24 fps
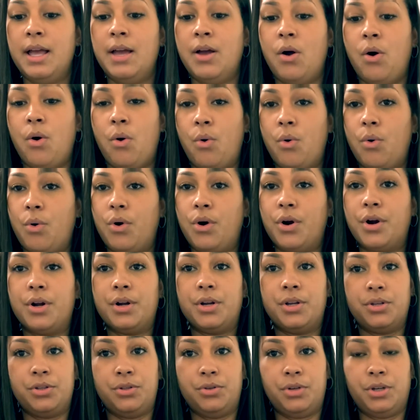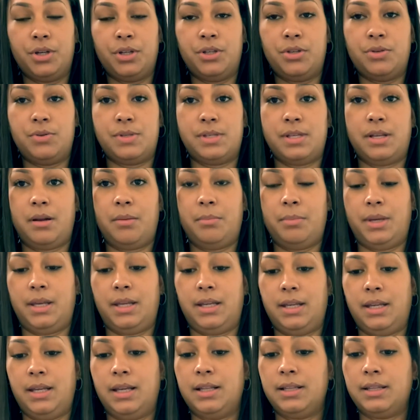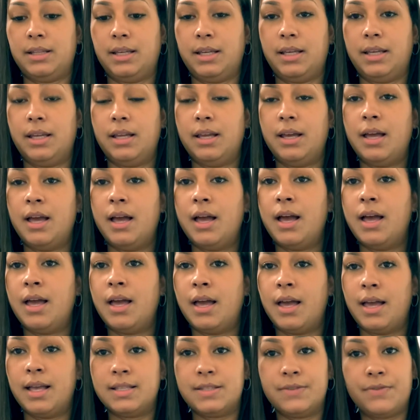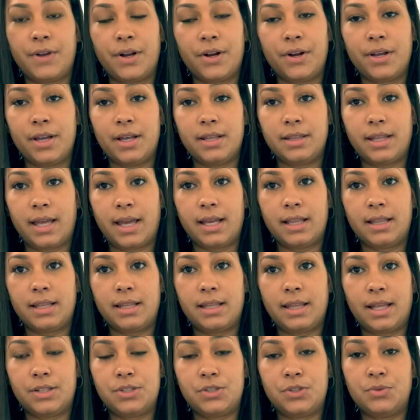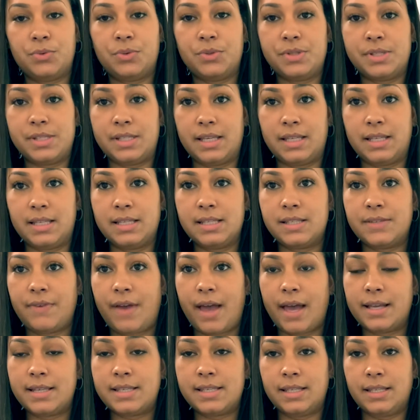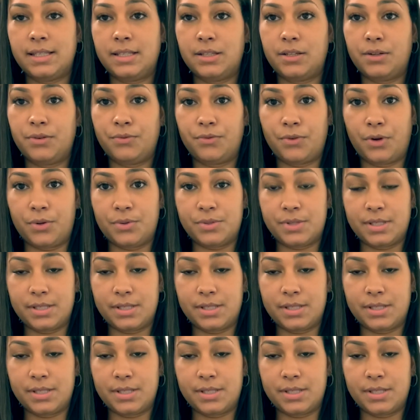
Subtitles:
or you can use it immediately. It's very unlikely that you will see this vaccine in a frozen